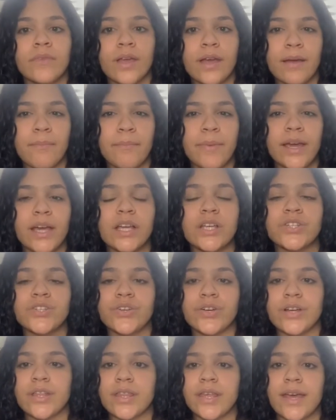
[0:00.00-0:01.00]
making
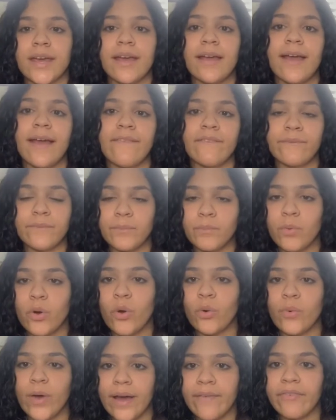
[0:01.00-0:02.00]
sure that
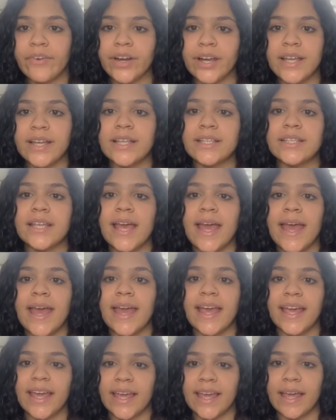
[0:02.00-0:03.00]
whoever is
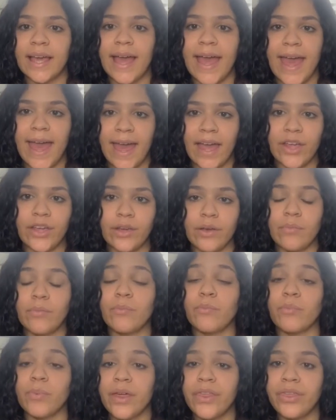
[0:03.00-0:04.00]
at
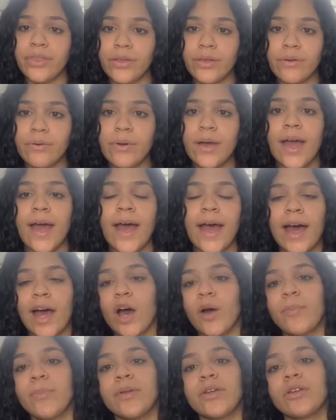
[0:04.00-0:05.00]
with you
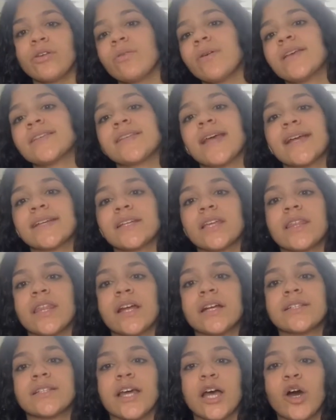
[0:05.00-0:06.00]
helping you is actually
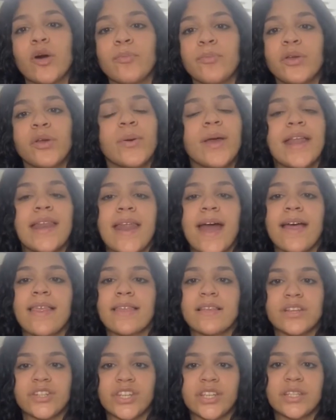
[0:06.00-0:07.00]
there to help you and not
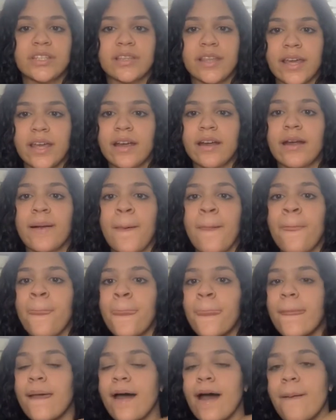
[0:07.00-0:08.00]
just there
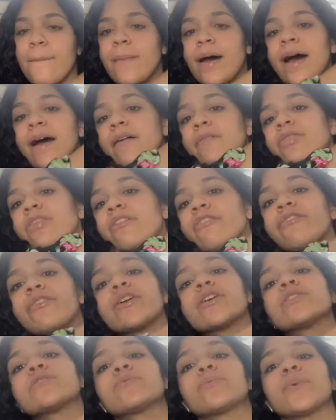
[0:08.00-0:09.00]
um, the
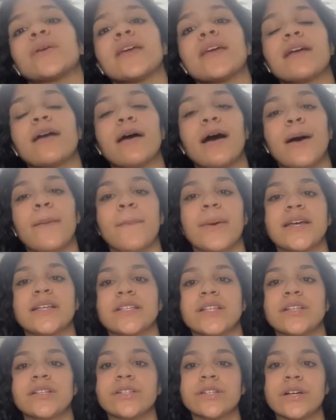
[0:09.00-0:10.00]
first week um, my
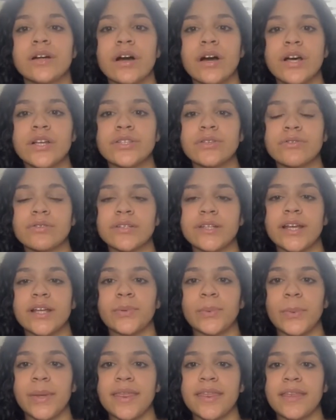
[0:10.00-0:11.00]
sister also
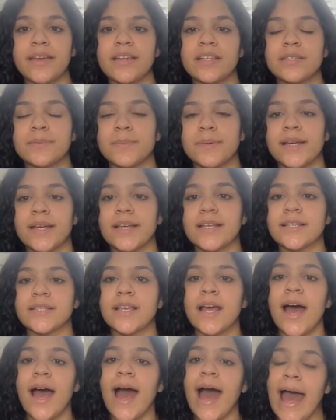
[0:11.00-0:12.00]
stayed with us because
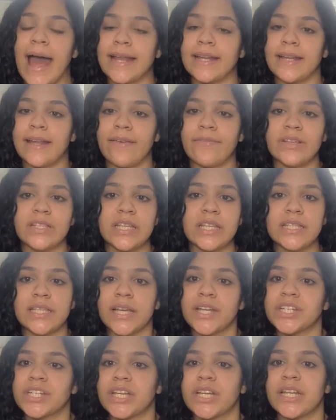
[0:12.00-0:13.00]
i did have a
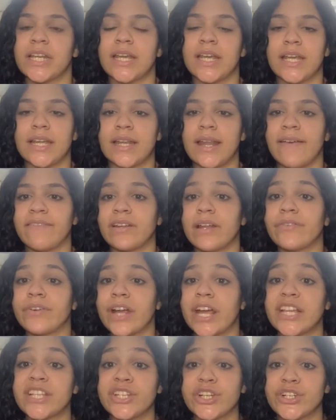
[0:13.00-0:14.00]
c-section and i've never
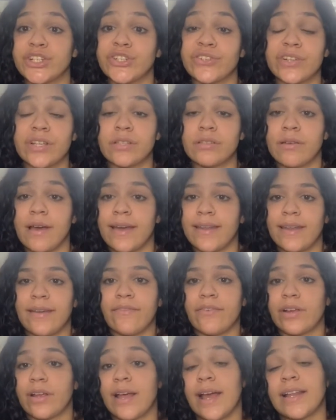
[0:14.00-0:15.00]
had surgery so i
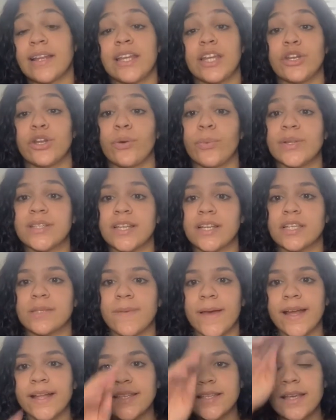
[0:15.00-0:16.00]
never i didn't know what to
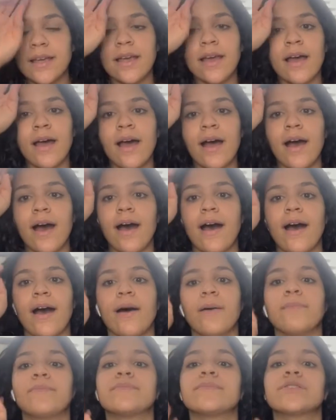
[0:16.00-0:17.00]
expect
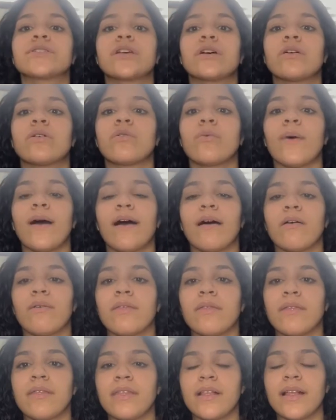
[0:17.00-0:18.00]
um, so
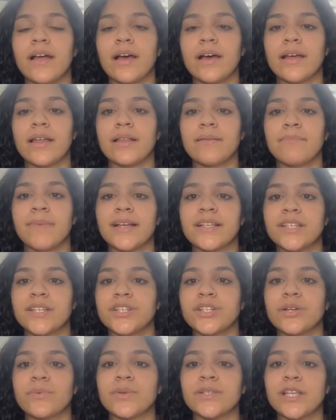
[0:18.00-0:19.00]
while uh, my
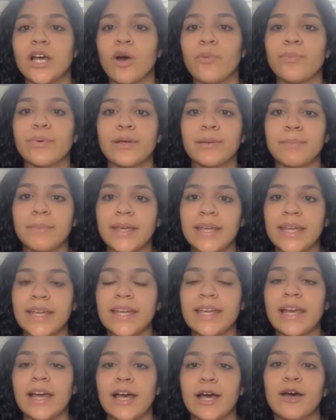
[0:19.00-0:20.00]
sister was helping
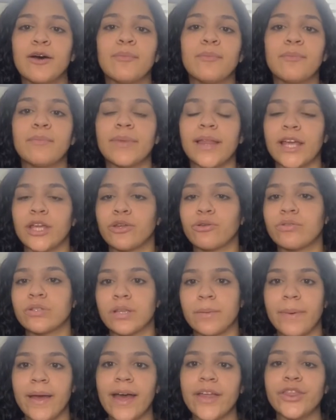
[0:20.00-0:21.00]
me um, like use
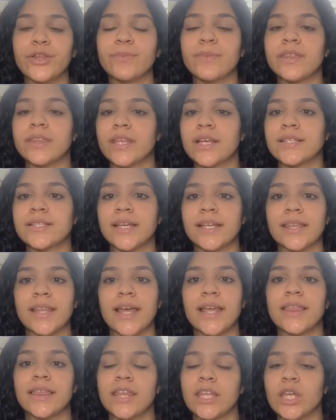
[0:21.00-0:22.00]
the bathroom and things like
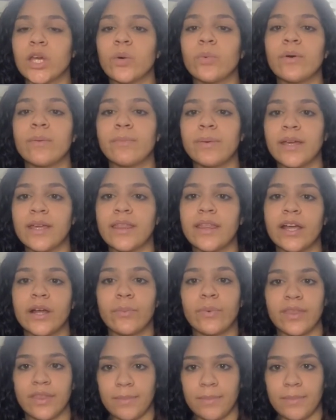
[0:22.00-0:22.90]
that, Theo would be there with the